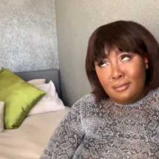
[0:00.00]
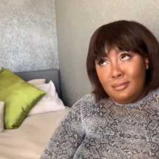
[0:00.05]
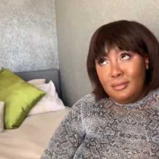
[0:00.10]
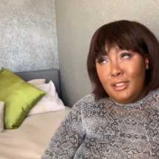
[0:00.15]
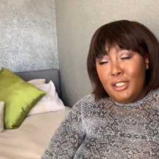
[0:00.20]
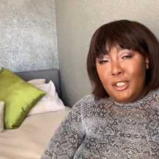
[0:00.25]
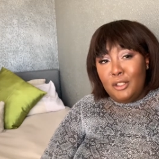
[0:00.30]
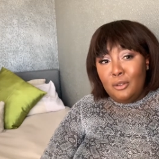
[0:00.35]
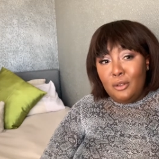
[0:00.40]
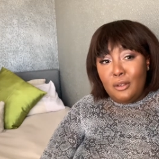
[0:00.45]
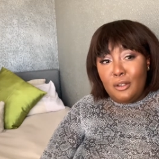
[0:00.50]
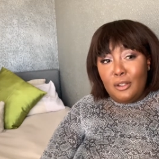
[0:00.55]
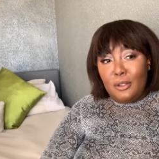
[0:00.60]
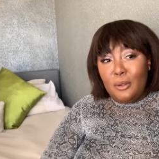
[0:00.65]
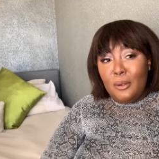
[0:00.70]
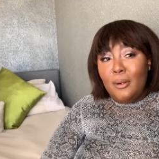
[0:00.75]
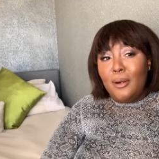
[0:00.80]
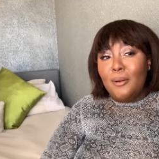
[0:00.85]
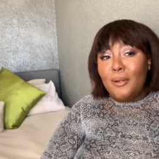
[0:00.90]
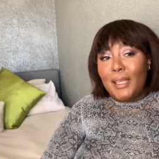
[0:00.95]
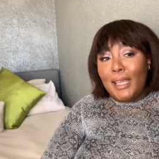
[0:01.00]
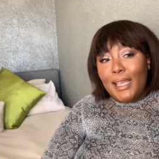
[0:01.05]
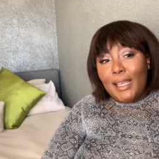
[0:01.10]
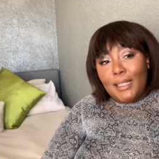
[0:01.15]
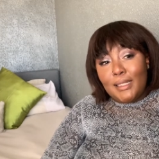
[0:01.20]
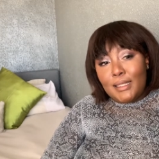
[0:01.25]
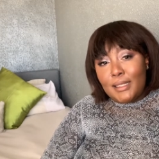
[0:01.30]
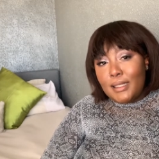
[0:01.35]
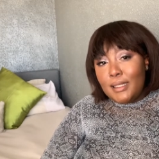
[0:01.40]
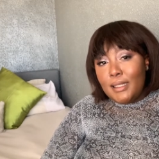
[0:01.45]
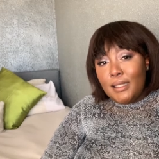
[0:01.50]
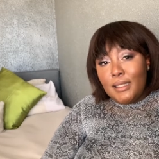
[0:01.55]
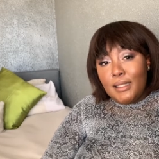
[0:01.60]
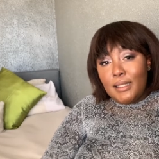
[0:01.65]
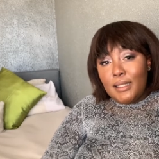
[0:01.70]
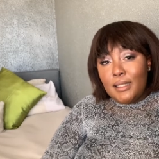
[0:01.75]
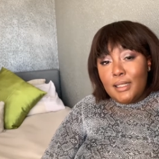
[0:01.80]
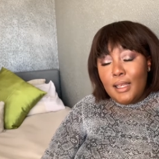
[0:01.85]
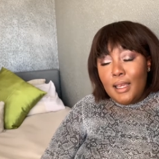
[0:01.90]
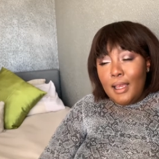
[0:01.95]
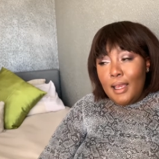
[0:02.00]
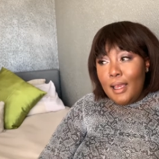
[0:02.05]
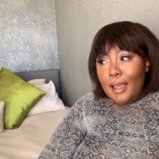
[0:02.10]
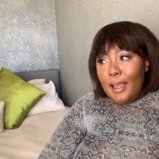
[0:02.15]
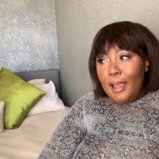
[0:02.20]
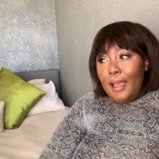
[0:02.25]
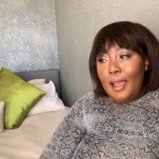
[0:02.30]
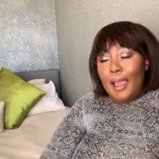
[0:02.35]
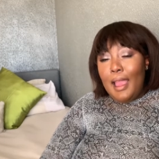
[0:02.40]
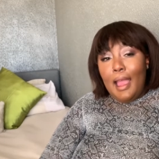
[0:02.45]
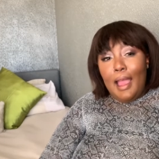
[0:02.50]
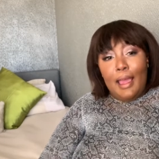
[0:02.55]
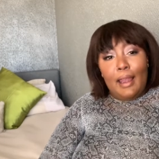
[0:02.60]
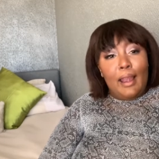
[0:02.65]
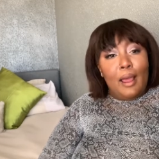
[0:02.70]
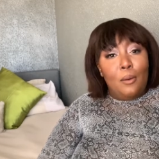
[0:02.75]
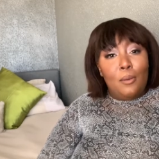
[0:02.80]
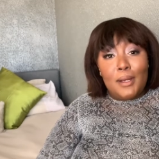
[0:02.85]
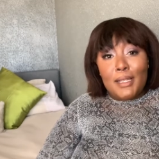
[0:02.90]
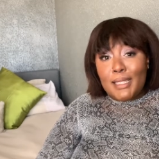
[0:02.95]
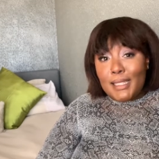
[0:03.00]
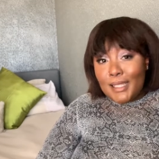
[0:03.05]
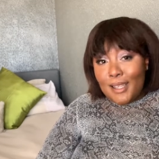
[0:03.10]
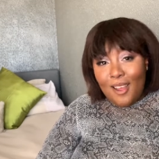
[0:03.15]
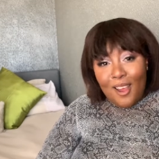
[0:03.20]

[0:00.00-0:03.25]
you you okay, sis." And I was not